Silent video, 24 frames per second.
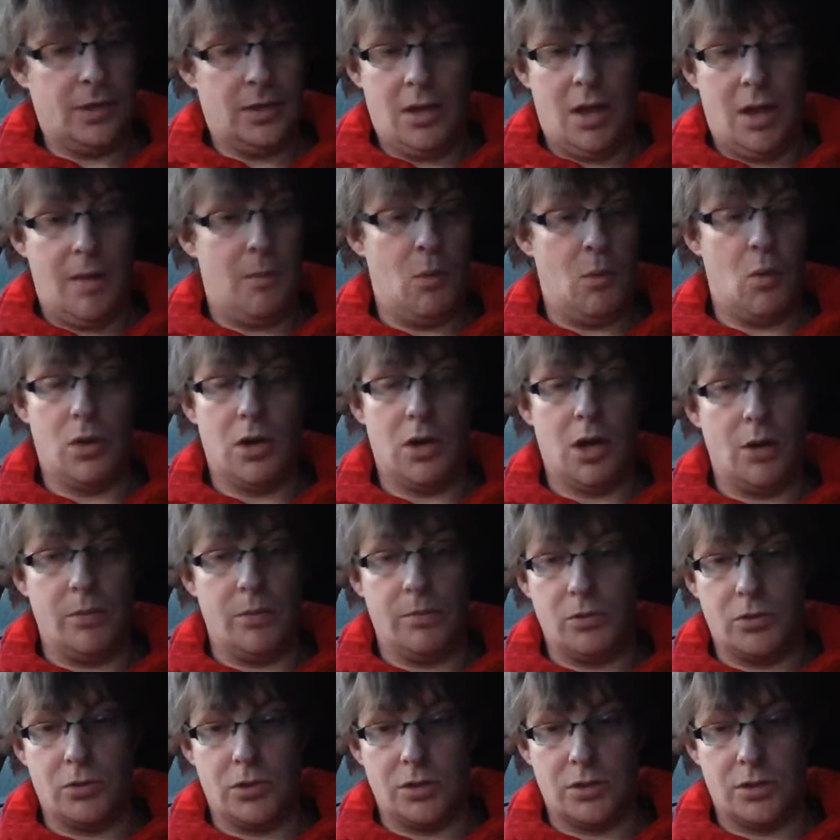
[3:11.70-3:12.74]
more
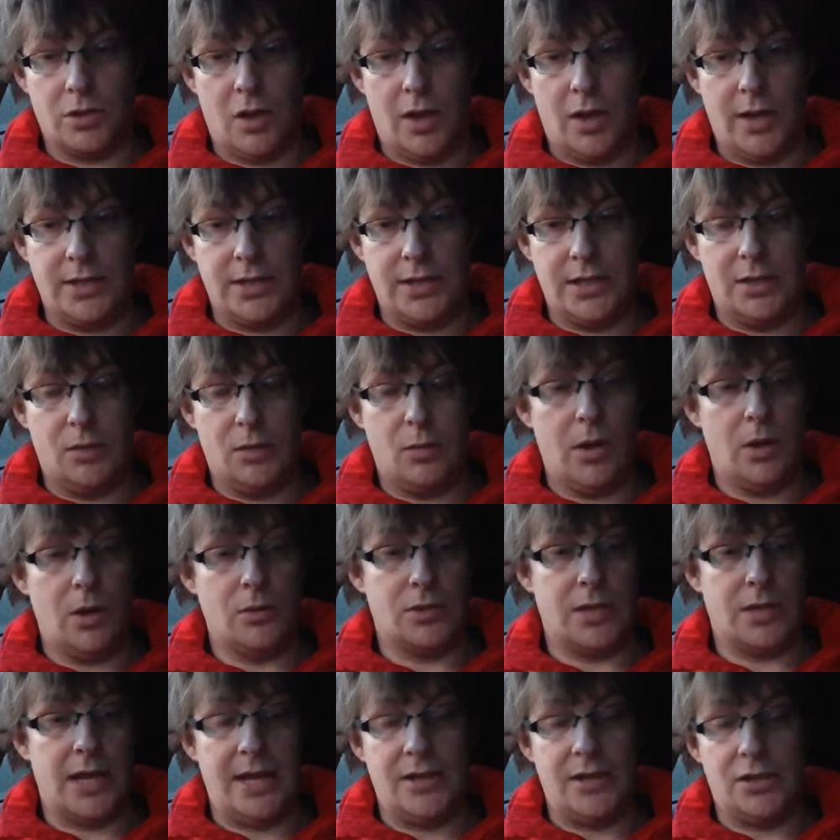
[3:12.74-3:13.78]
global society. The
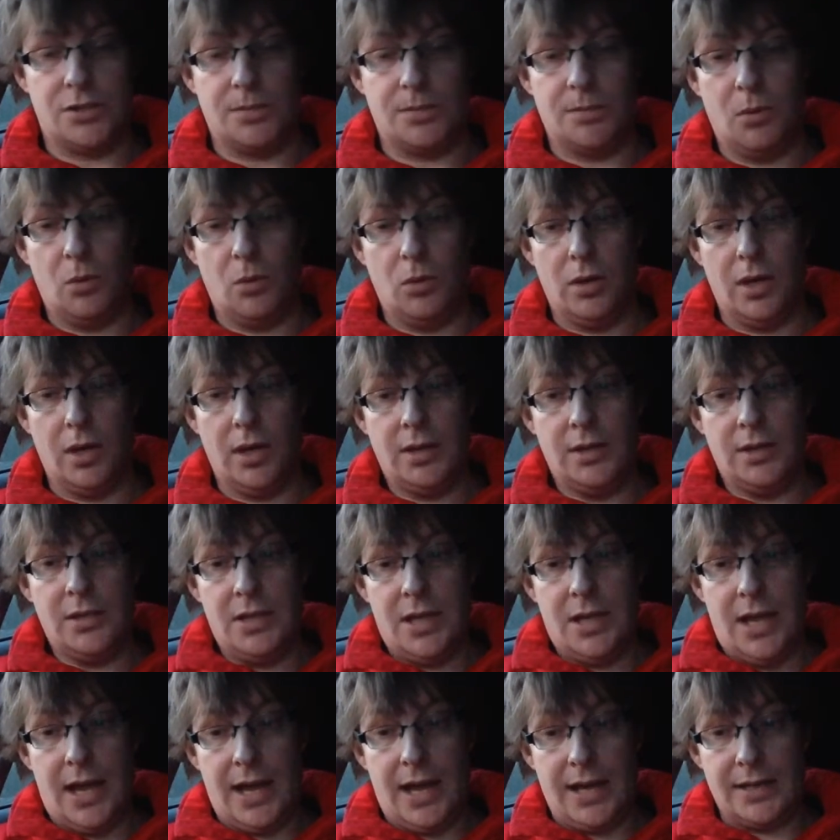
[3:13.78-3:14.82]
world's getting smaller,
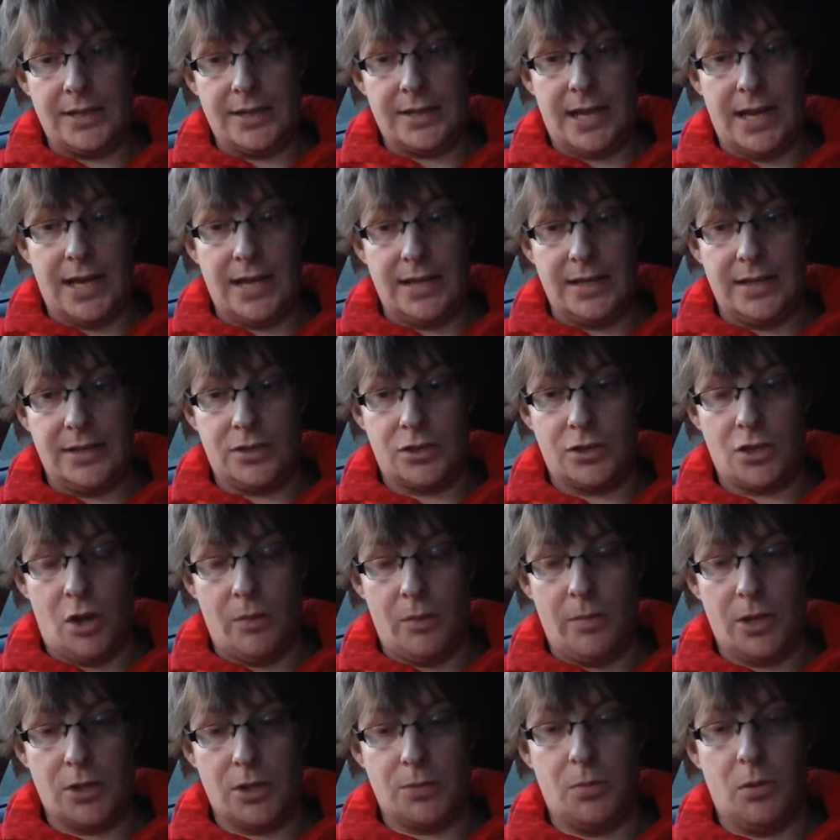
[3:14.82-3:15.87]
and it's getting so
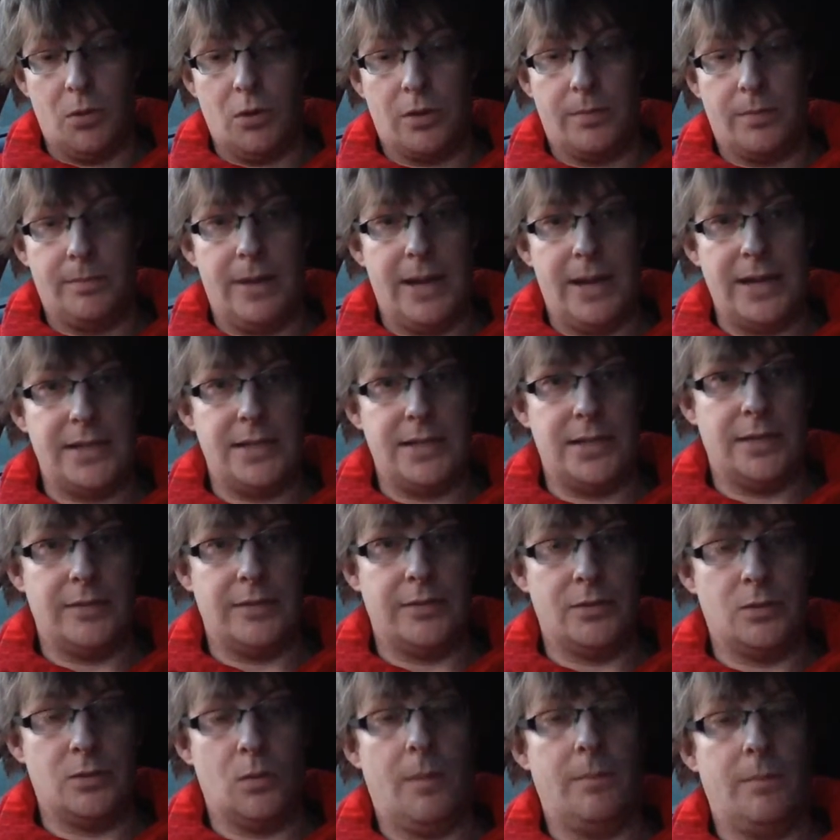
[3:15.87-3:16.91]
much more
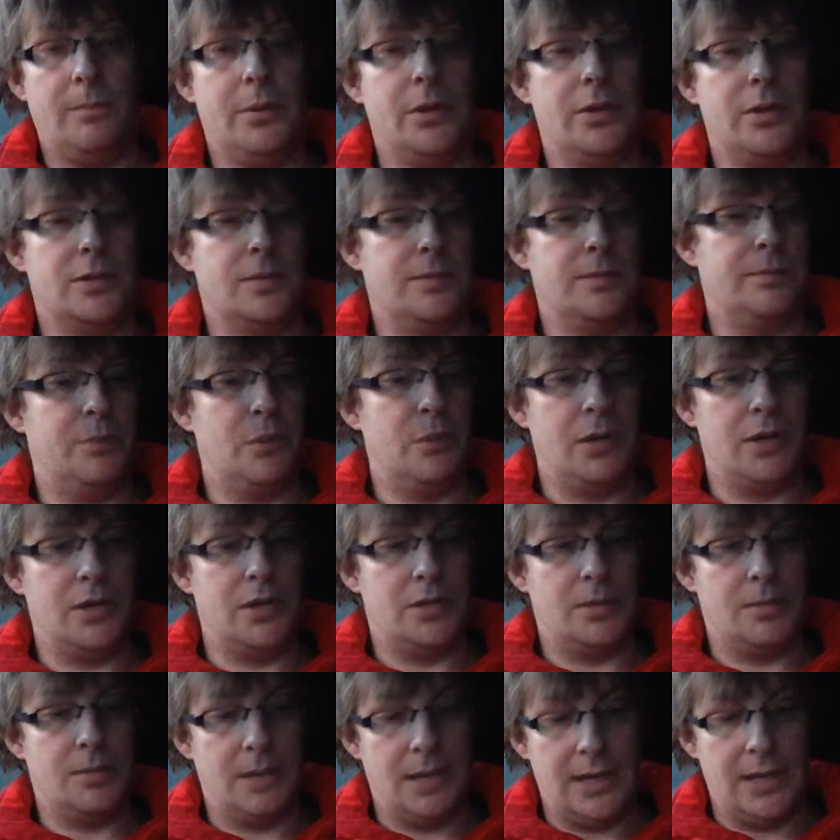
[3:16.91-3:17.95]
competitive. As one person put it
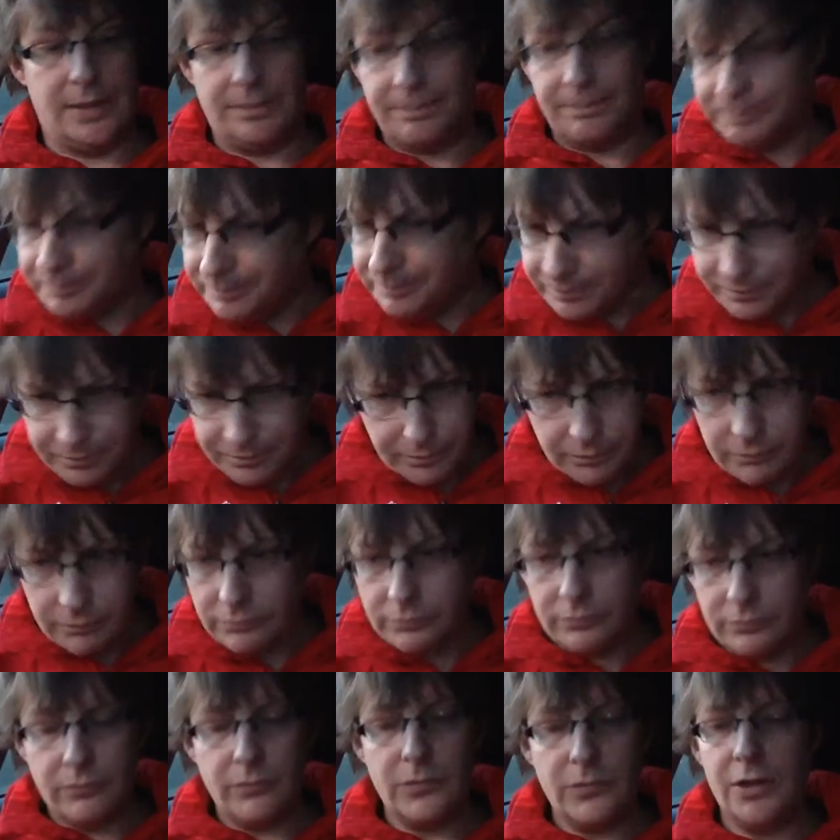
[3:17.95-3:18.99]
to me
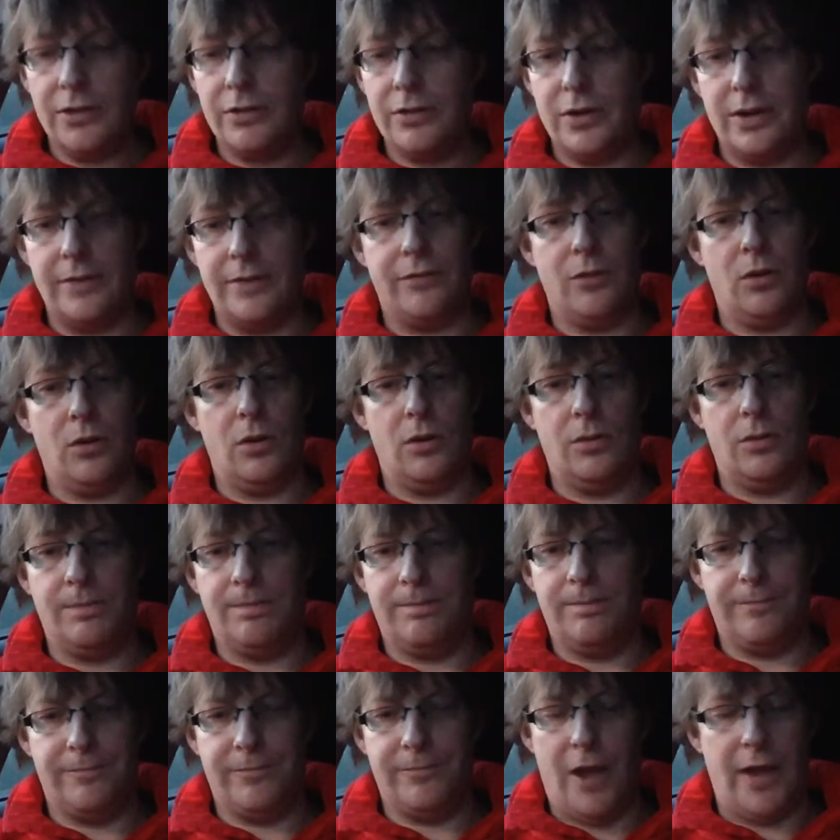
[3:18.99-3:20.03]
3, 4,
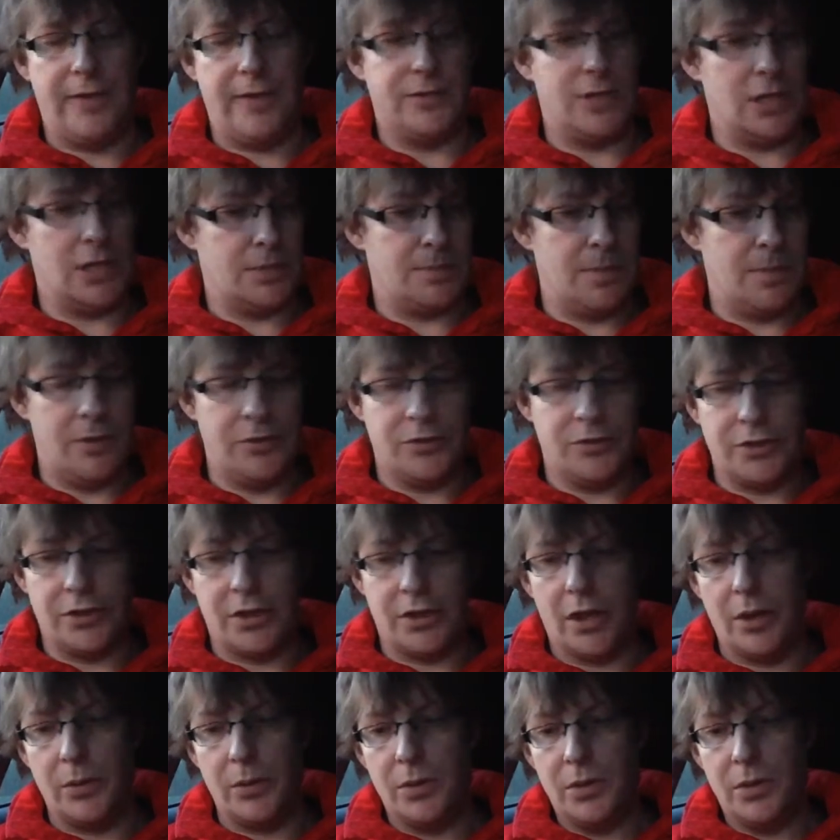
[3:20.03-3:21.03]
5, 6 months ago,